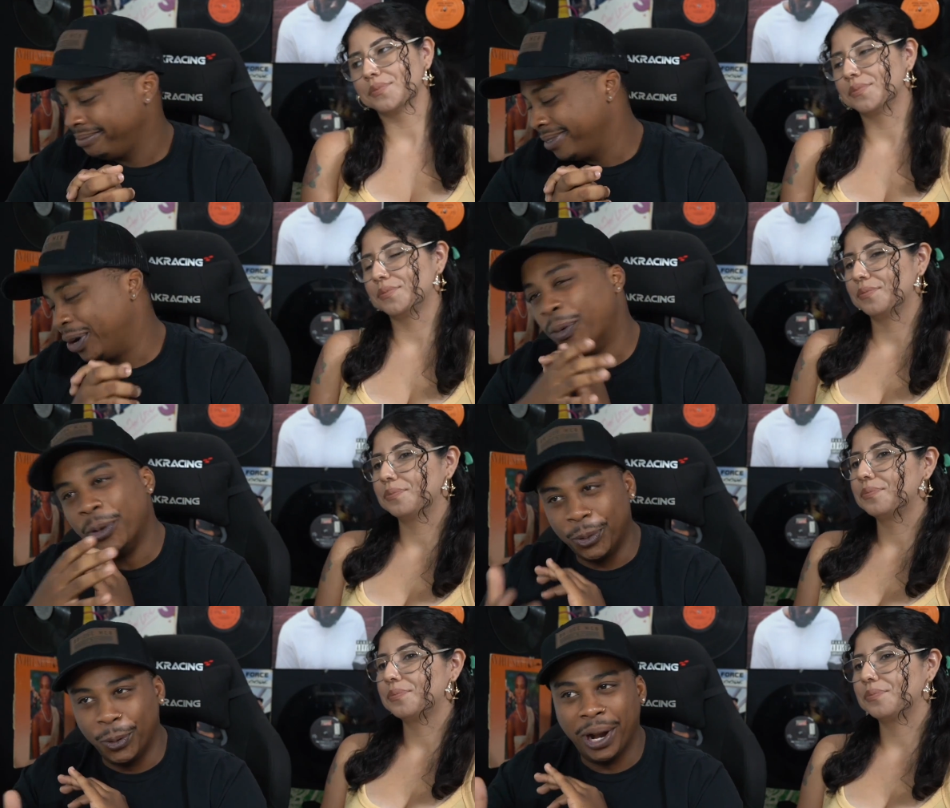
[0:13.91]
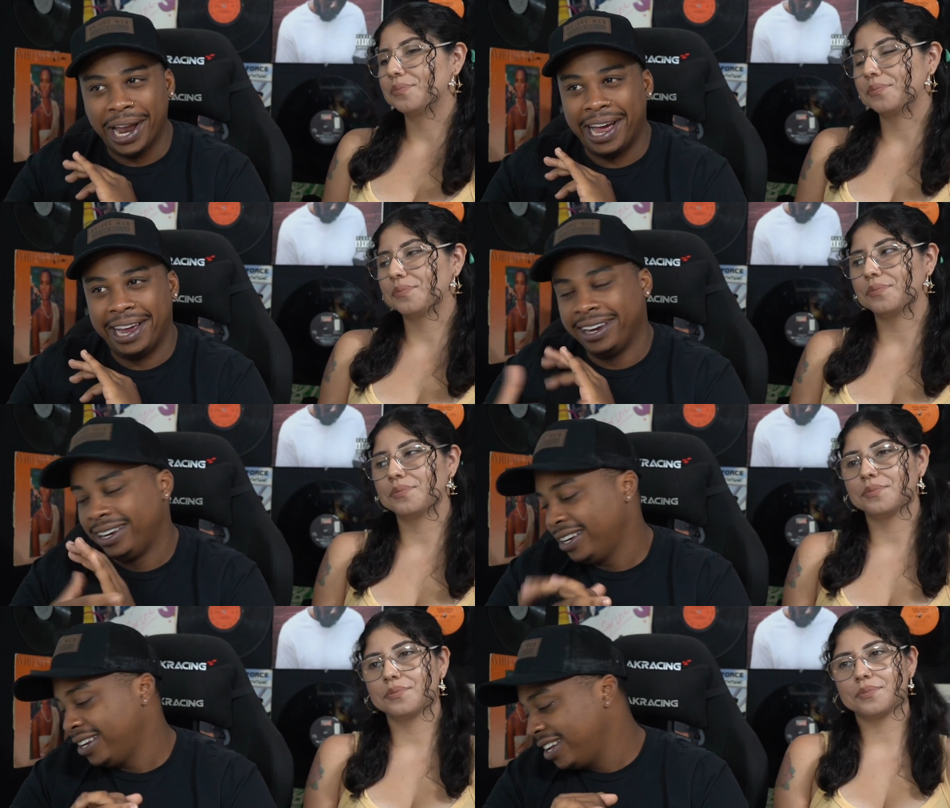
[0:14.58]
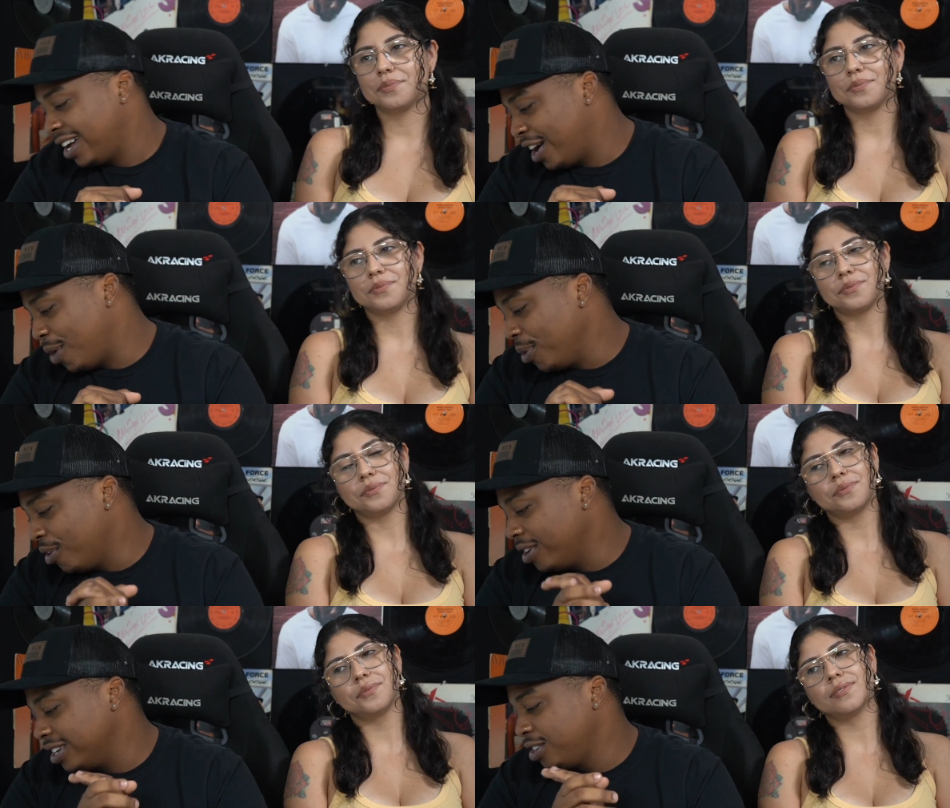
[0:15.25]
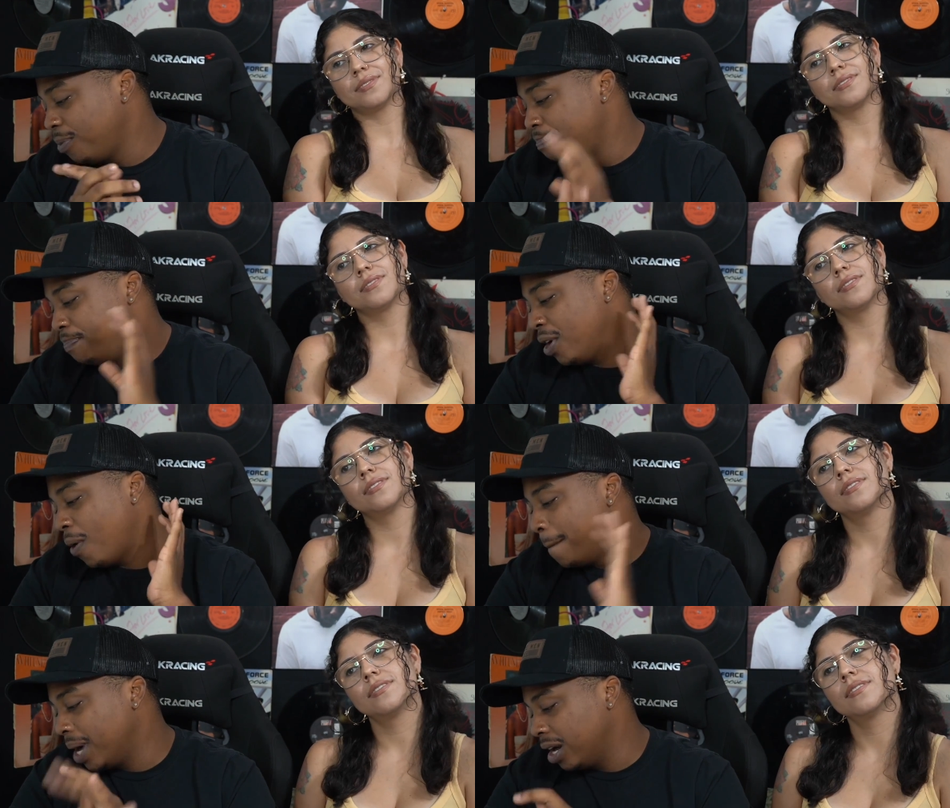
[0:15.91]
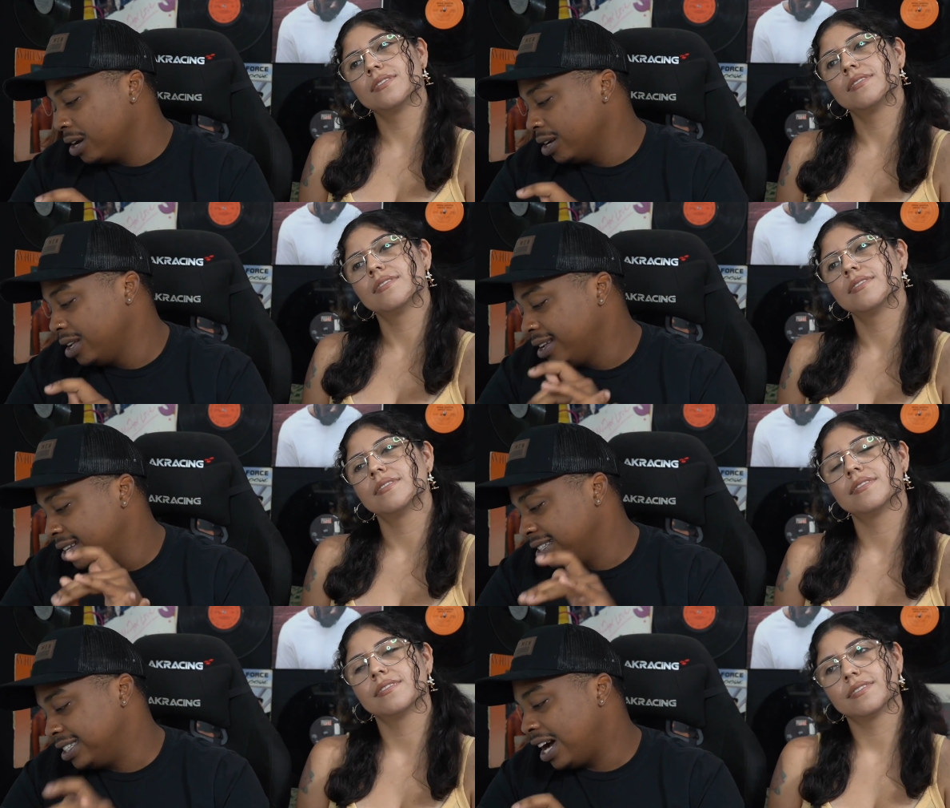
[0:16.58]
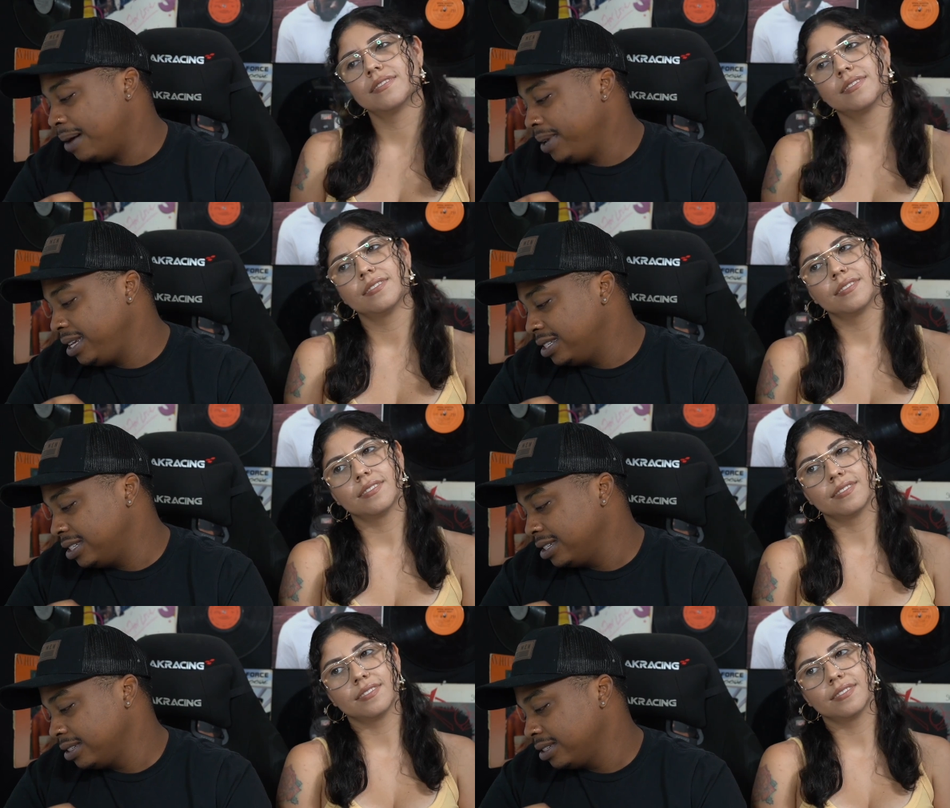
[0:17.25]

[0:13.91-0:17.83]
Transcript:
Speaker 1: A whole lot. Uh, we're going into Bill Burr, zombies,